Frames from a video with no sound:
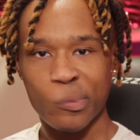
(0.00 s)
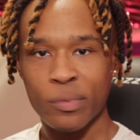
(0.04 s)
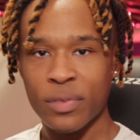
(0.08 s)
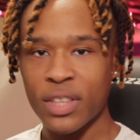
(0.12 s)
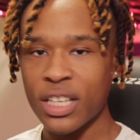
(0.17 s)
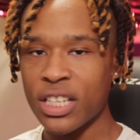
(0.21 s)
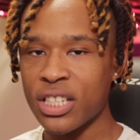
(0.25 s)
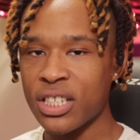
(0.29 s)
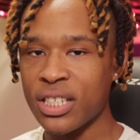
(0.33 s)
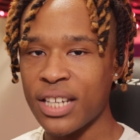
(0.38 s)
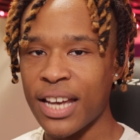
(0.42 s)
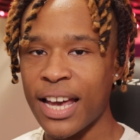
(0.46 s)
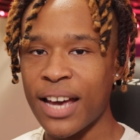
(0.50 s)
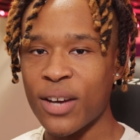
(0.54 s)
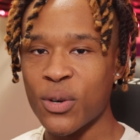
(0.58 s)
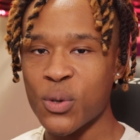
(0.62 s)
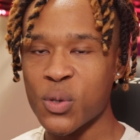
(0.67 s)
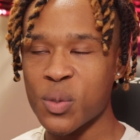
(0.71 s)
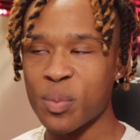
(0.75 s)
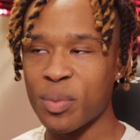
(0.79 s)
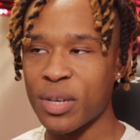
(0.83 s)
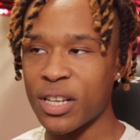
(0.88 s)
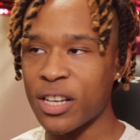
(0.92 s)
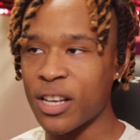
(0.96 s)
this
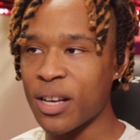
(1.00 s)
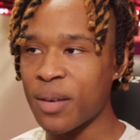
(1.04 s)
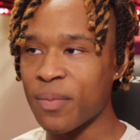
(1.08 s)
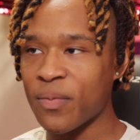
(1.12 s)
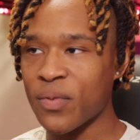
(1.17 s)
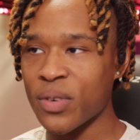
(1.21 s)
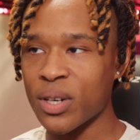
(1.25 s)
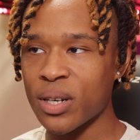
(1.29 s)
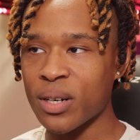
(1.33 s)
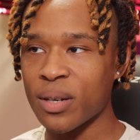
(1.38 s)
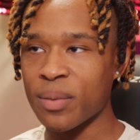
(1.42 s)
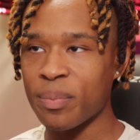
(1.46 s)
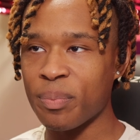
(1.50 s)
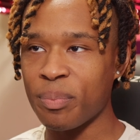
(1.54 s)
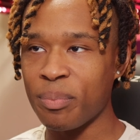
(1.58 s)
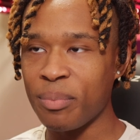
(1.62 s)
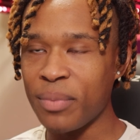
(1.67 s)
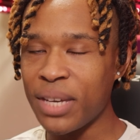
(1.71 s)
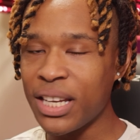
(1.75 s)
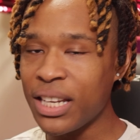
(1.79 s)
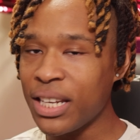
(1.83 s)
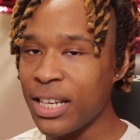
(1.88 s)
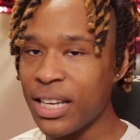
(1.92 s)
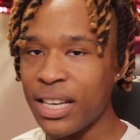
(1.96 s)
channel's been up for
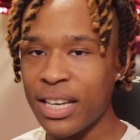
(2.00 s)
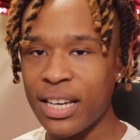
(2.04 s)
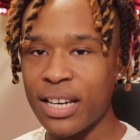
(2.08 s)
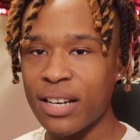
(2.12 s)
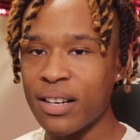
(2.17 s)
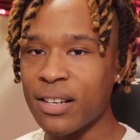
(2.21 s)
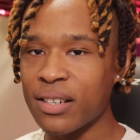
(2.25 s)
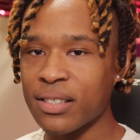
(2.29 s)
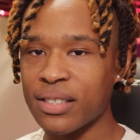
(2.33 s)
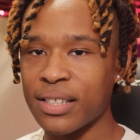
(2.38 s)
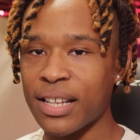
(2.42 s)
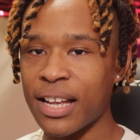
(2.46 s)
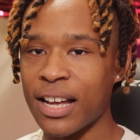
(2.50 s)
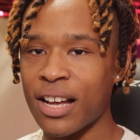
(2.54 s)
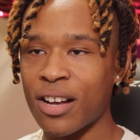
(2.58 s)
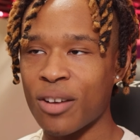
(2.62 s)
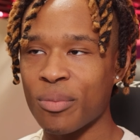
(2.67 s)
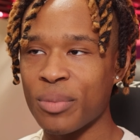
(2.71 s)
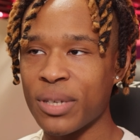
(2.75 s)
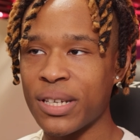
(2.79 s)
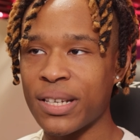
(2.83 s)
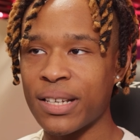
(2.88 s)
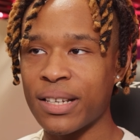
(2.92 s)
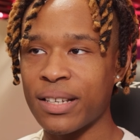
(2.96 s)
many years now
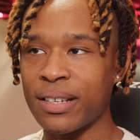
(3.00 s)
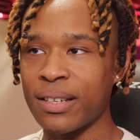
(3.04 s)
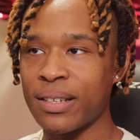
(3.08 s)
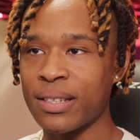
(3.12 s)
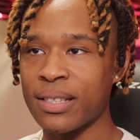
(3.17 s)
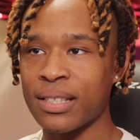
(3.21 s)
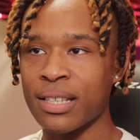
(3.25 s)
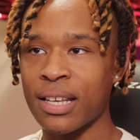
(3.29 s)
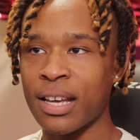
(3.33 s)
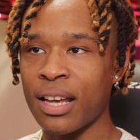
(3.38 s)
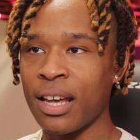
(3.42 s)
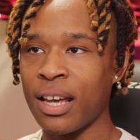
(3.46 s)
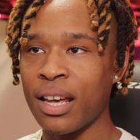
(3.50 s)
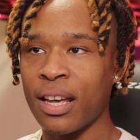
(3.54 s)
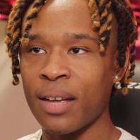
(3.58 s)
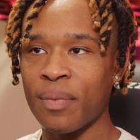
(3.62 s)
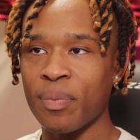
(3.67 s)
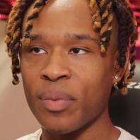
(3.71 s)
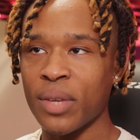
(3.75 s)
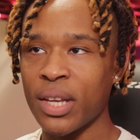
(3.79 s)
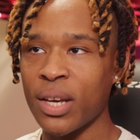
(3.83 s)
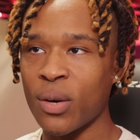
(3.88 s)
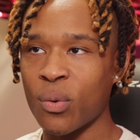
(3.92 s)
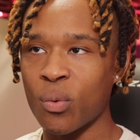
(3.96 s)
because
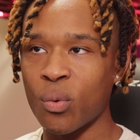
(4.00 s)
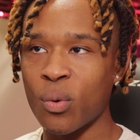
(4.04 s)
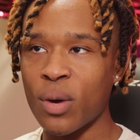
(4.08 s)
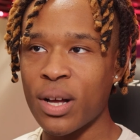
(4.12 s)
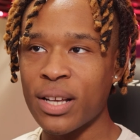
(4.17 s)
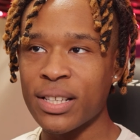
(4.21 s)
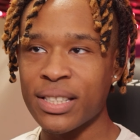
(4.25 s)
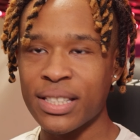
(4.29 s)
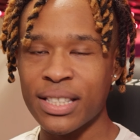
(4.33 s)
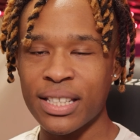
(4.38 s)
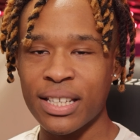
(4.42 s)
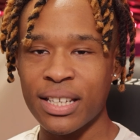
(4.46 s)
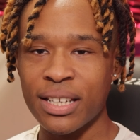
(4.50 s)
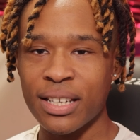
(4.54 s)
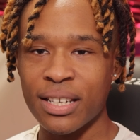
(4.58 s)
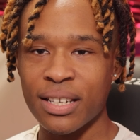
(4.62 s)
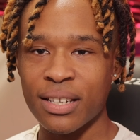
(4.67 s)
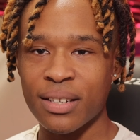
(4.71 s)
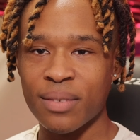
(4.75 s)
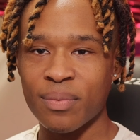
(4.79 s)
it wasn't